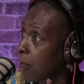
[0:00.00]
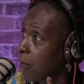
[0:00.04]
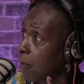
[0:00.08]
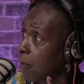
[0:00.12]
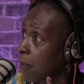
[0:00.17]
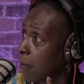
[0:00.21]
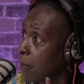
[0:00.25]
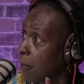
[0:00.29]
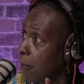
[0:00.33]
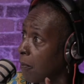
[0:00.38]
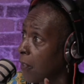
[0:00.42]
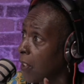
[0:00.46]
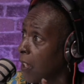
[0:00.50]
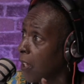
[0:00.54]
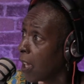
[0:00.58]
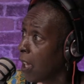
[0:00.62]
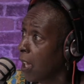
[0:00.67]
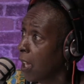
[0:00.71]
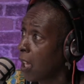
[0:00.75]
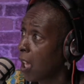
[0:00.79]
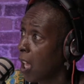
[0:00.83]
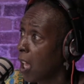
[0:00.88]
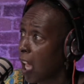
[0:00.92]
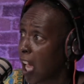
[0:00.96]
Yeah.
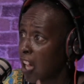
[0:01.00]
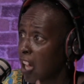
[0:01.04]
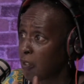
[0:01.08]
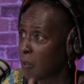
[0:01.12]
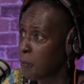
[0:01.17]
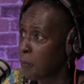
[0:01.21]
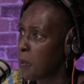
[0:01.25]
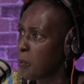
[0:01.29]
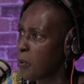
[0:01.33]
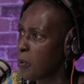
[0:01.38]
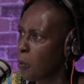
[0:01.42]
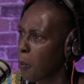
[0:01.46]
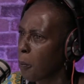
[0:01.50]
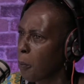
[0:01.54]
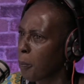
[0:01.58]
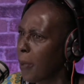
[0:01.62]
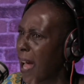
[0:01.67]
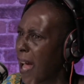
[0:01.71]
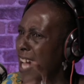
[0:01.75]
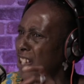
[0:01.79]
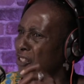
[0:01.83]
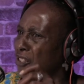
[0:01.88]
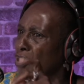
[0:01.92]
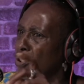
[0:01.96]
I've had people
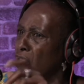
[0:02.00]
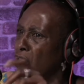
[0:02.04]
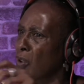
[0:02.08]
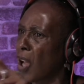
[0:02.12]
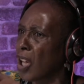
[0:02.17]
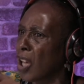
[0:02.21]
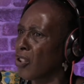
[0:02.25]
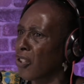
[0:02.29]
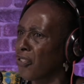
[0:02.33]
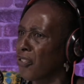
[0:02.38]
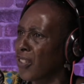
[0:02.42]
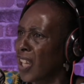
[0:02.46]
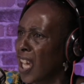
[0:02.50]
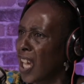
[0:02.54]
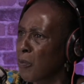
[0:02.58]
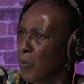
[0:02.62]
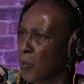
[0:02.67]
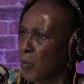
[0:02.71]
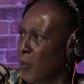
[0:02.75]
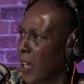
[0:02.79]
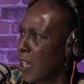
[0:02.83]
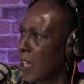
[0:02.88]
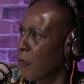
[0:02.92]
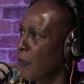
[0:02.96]
pass on the side with
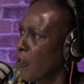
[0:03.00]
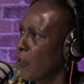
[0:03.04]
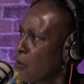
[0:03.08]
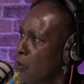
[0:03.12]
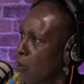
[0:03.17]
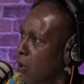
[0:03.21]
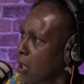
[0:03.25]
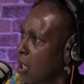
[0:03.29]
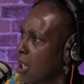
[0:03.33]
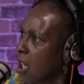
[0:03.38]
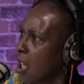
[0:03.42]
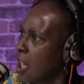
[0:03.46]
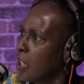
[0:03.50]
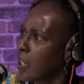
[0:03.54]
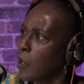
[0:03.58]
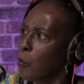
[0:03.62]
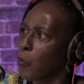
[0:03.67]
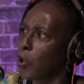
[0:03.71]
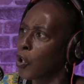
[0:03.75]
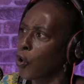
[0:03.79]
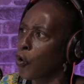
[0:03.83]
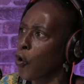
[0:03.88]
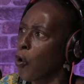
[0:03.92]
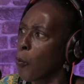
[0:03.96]
white folk, then want to
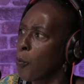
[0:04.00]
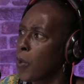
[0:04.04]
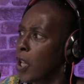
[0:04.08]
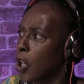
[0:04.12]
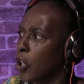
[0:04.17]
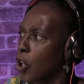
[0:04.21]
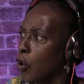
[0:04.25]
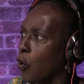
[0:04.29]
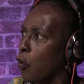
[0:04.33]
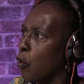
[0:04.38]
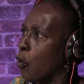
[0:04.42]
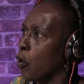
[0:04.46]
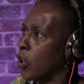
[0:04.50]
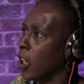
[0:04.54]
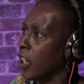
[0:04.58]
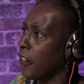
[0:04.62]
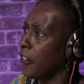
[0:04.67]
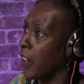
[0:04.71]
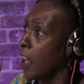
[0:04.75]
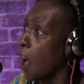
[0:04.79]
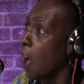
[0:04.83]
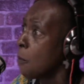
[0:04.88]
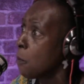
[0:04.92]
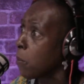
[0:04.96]
come me in the corner and say,
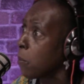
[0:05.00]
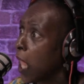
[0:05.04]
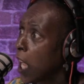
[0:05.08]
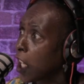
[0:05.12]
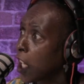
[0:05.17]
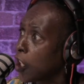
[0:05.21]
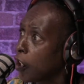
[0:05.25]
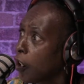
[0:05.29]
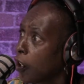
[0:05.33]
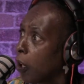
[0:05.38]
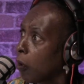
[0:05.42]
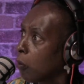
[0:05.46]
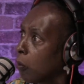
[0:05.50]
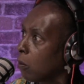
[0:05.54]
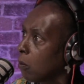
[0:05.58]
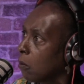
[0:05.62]
"I'm black," you know.